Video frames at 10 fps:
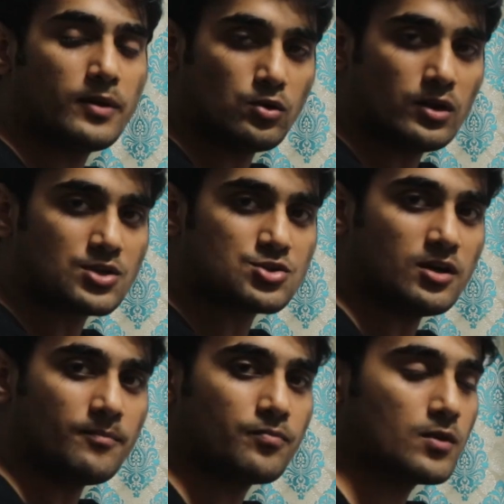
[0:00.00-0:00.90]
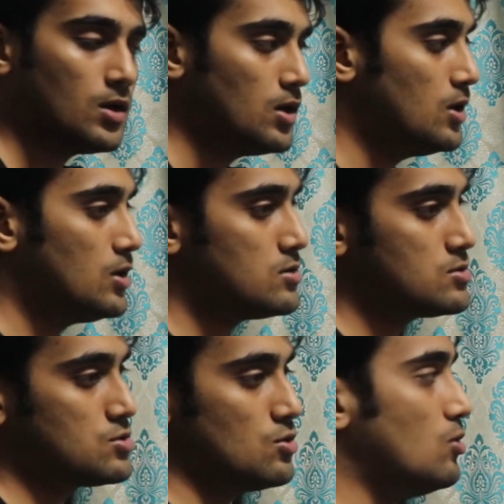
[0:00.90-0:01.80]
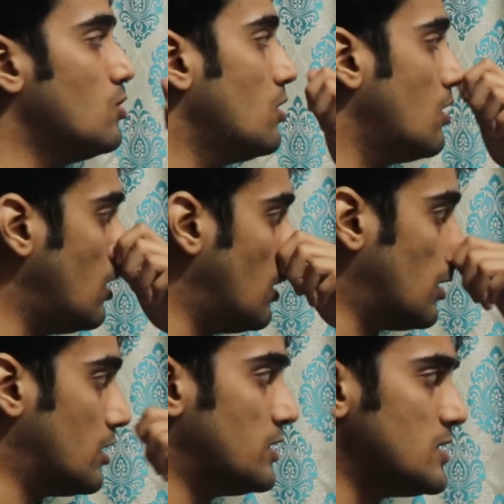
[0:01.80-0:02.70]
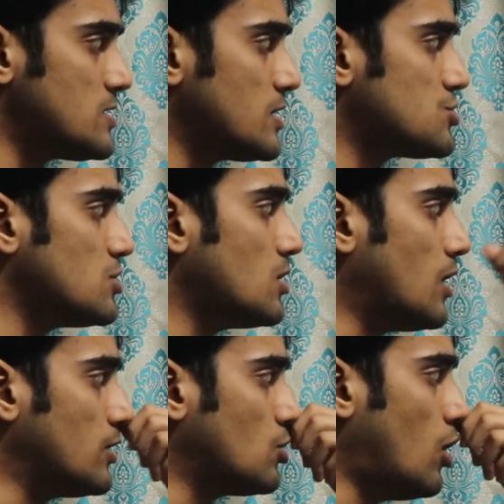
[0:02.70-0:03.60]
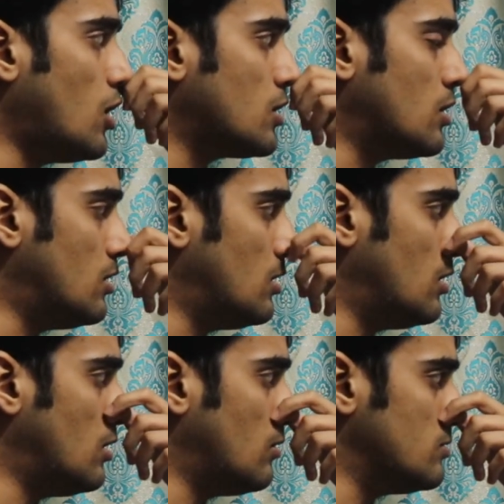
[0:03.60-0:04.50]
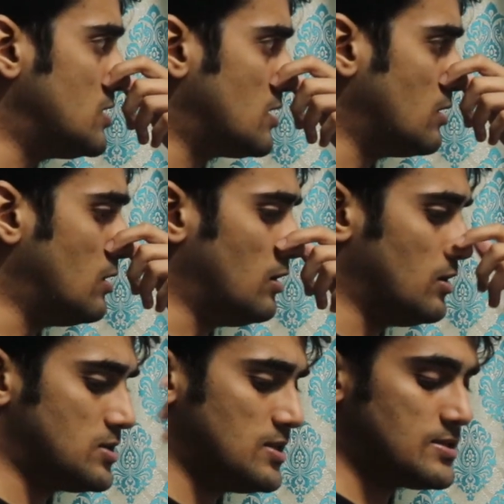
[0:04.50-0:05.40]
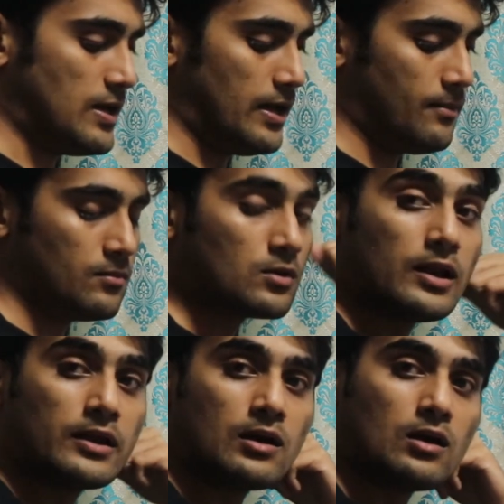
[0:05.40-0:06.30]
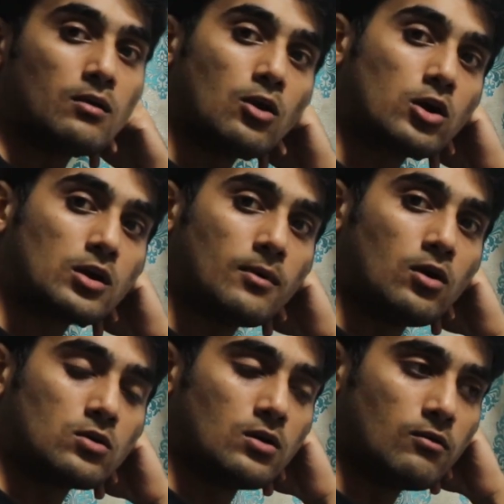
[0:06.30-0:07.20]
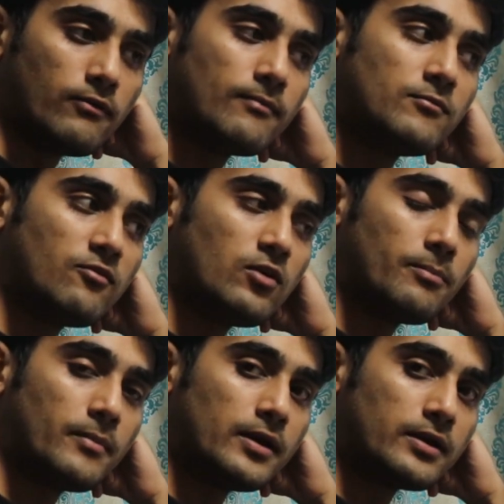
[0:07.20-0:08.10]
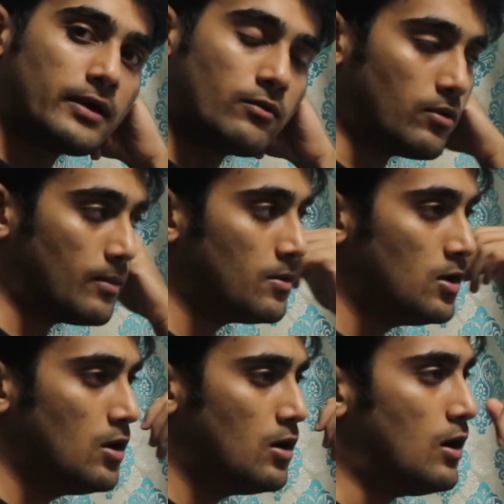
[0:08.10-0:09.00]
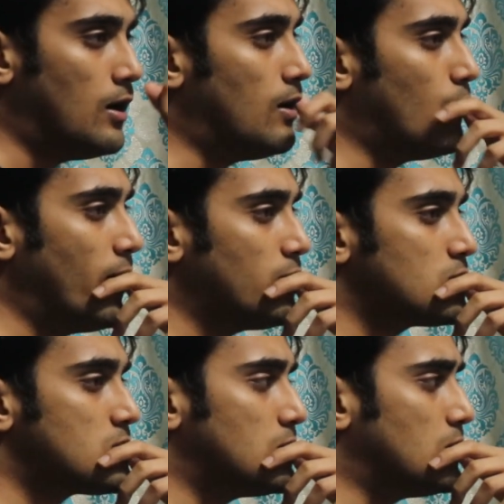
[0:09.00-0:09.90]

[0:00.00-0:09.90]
my new lecture. So in this lecture I thought that since I am telling a lot about web development and web, why not